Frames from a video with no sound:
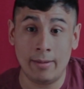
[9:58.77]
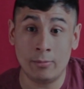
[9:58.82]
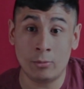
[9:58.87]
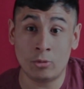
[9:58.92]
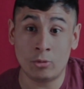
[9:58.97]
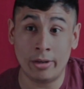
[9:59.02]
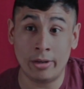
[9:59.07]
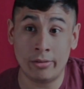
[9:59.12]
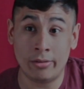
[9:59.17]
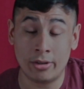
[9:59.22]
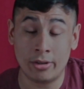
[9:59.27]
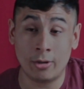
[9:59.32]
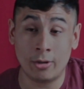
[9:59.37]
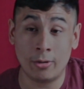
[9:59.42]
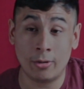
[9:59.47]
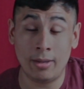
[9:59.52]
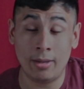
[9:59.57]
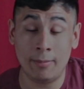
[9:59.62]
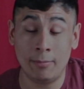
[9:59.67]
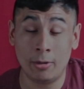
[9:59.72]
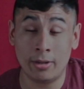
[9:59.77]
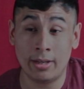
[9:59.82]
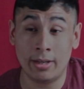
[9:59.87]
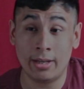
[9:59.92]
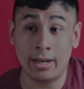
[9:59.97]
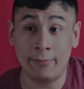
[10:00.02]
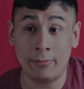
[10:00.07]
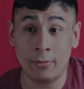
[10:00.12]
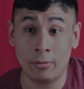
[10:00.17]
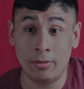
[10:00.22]
Drake's gonna go keep looking
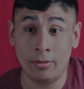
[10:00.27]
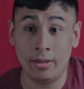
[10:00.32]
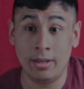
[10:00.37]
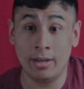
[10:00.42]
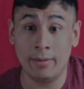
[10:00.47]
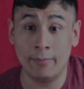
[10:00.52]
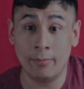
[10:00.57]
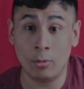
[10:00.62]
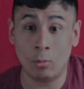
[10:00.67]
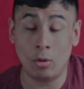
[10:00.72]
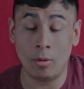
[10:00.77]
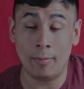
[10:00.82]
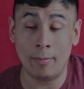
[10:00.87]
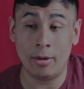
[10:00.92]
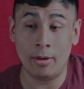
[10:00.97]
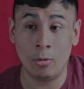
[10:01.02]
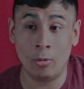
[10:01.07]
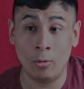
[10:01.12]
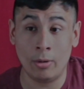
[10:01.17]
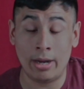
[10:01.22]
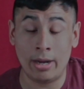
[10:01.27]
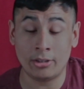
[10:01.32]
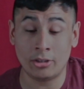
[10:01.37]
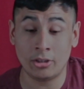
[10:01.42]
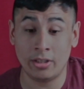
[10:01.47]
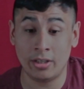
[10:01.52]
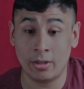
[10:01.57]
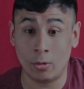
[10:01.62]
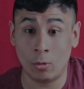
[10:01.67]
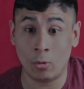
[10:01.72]
after the woman who
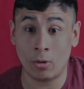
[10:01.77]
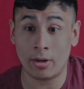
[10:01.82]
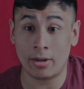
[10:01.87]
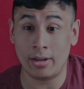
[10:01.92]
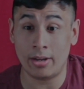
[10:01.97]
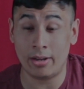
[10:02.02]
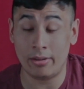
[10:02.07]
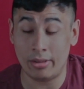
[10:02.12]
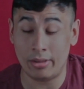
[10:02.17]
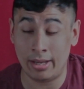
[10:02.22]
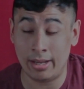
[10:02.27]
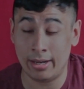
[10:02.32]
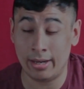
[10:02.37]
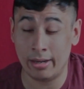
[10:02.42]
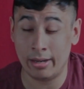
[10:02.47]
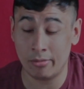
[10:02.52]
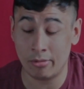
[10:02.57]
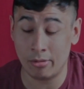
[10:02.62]
actually organized the hit against the